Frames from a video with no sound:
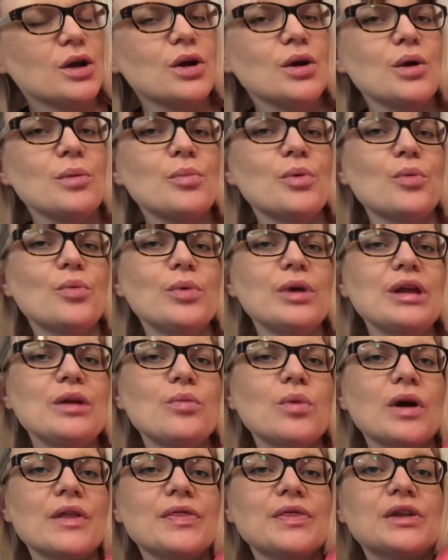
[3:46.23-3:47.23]
But we
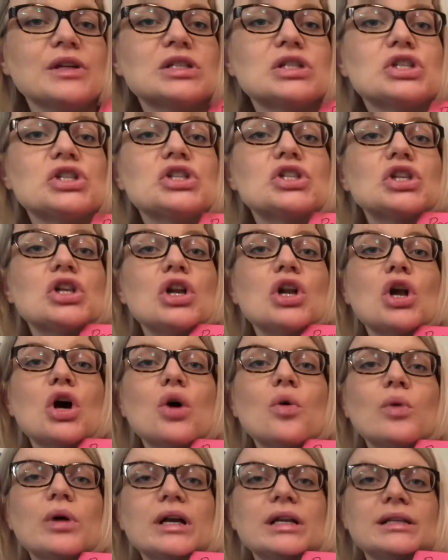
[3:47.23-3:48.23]
want the
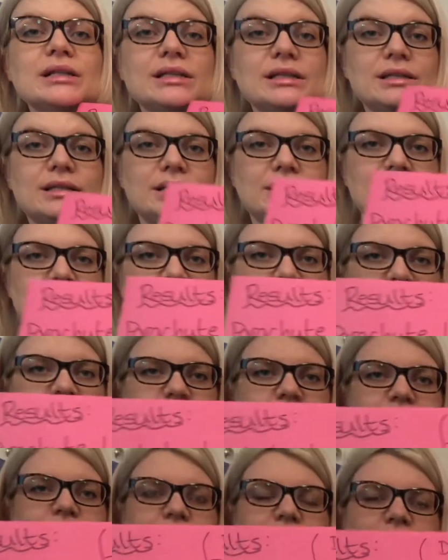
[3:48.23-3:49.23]
slowest
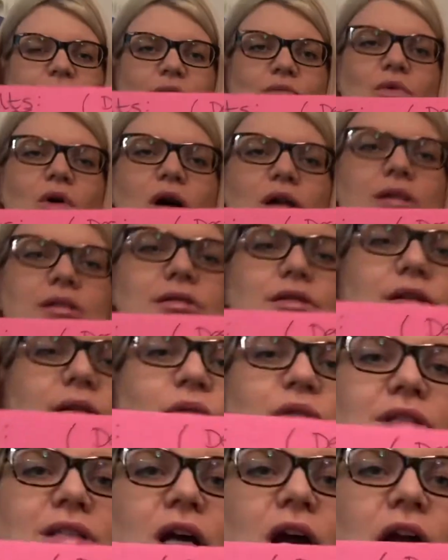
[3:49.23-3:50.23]
one, so the
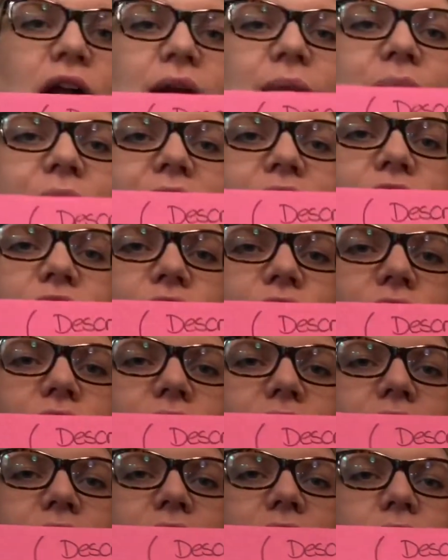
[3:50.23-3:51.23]
time that took
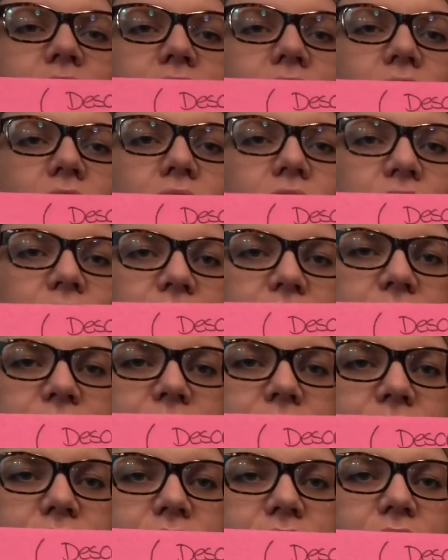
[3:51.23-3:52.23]
the
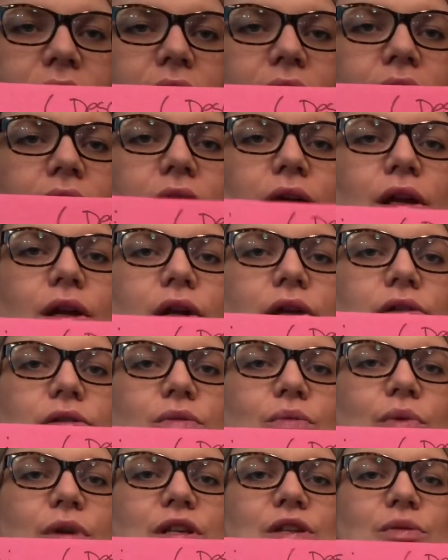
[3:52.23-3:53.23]
longest. So
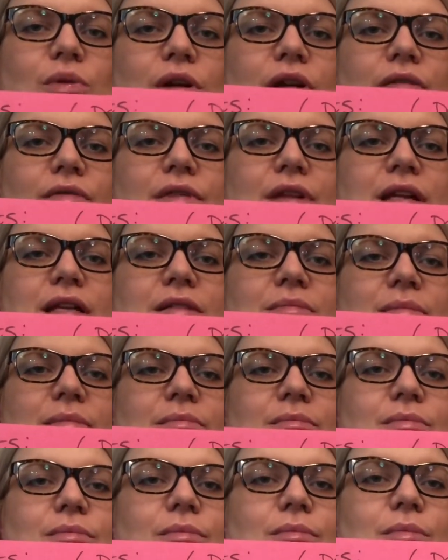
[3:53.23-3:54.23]
which one of these
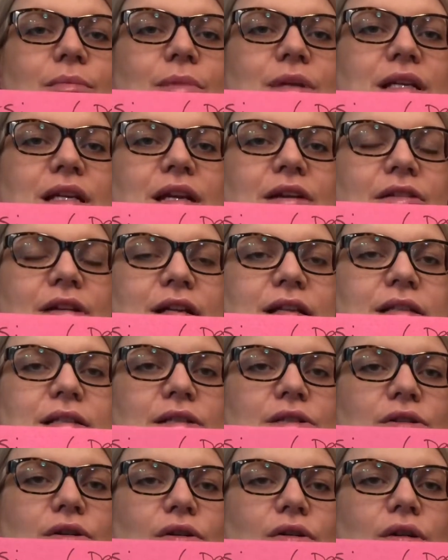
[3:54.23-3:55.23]
materials
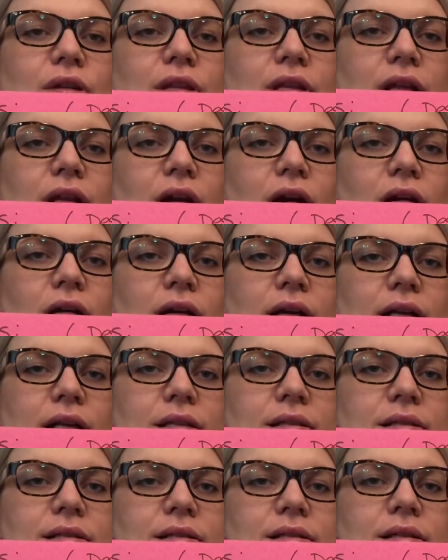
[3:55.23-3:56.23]
took the
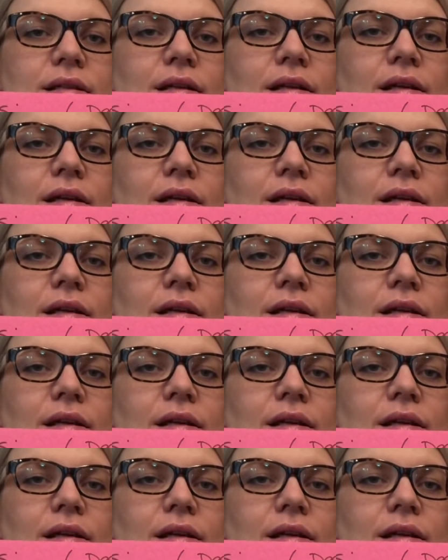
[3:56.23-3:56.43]
longest?